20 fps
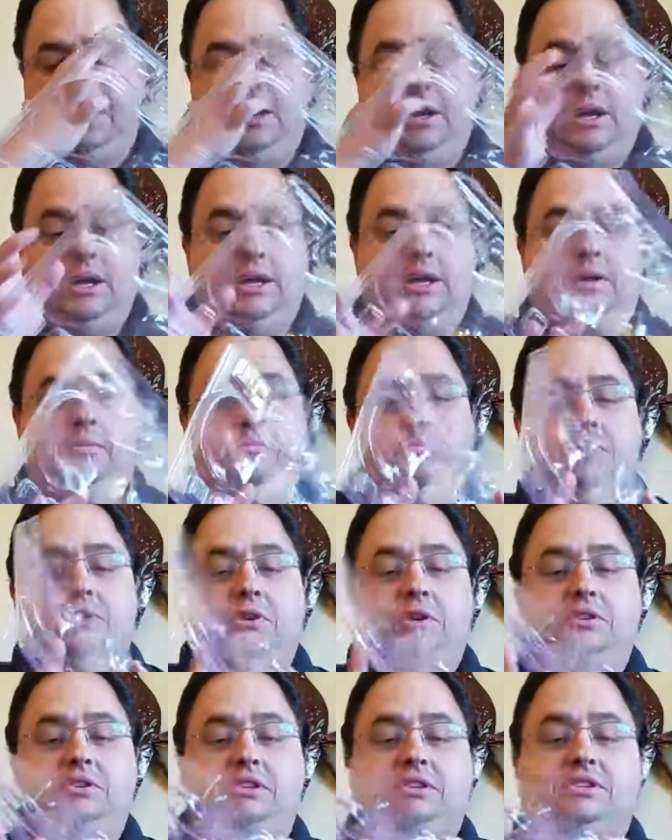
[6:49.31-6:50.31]

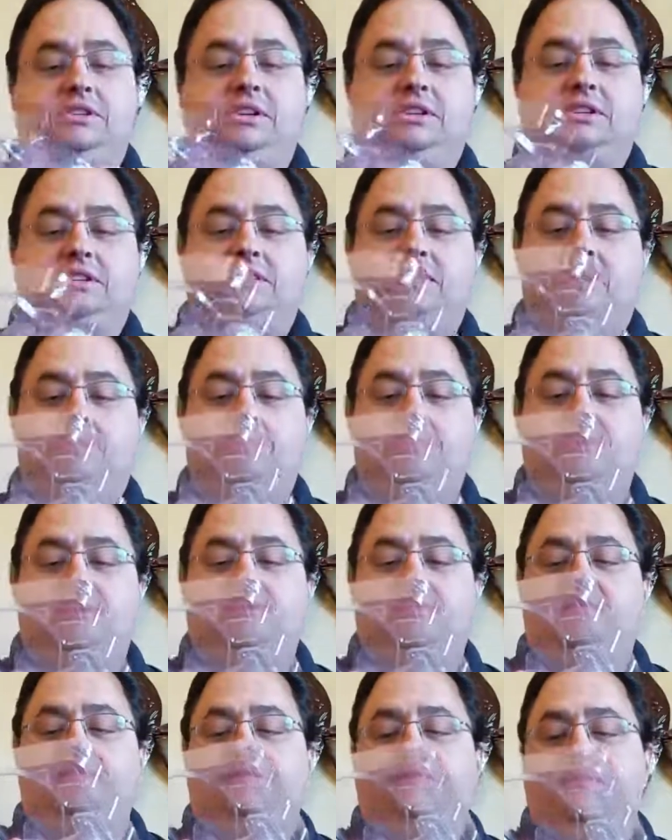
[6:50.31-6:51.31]
purchasing
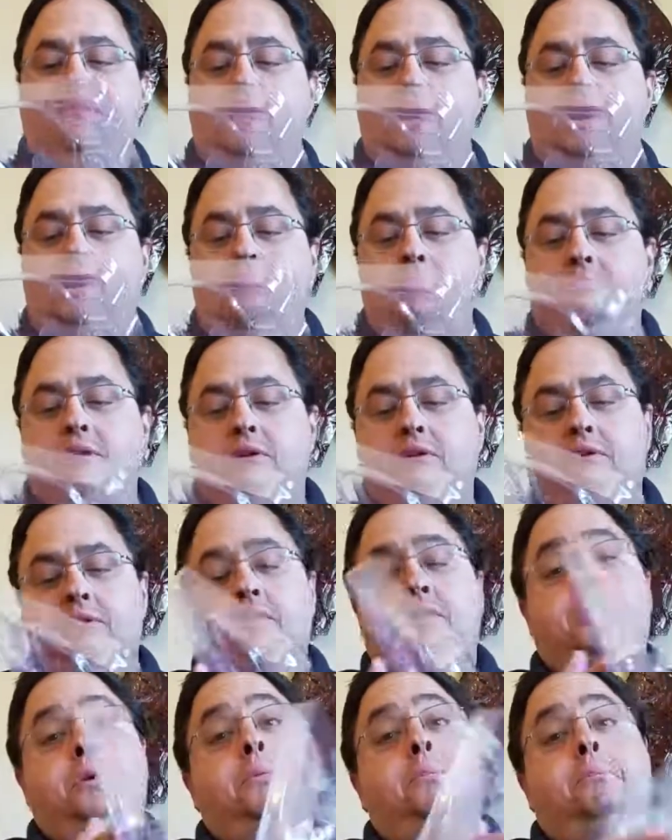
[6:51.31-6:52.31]
something from
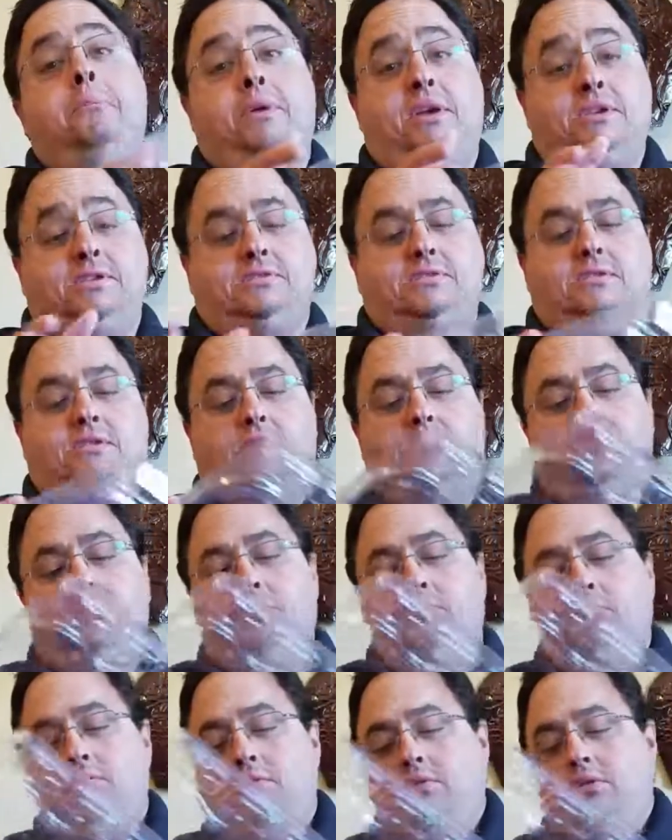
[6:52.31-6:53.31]

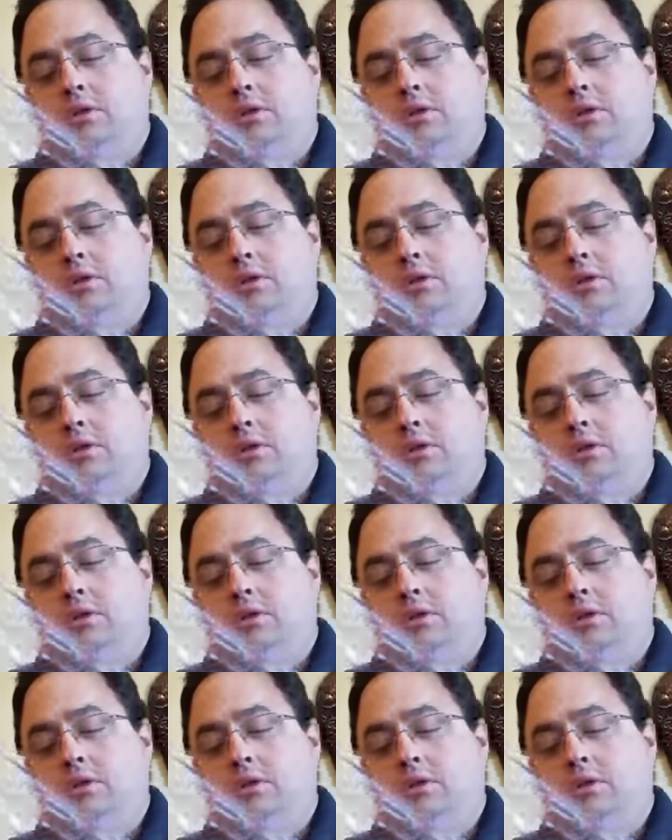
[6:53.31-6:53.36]
Mezco,